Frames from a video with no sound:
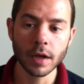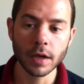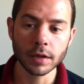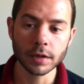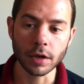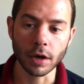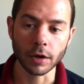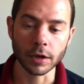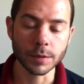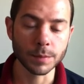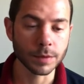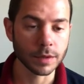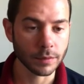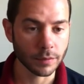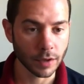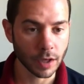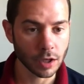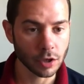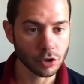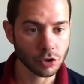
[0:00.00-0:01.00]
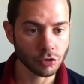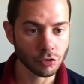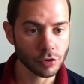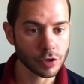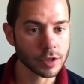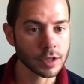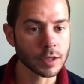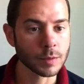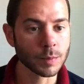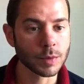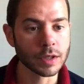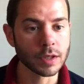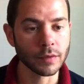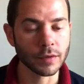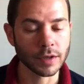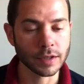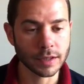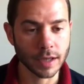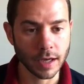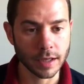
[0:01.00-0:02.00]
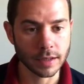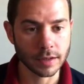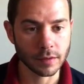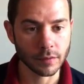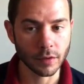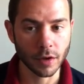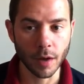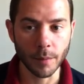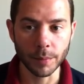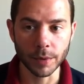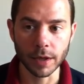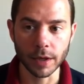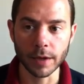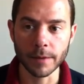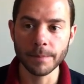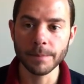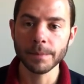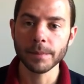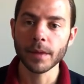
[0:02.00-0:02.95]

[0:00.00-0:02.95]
target specific industries and specific sizes of company.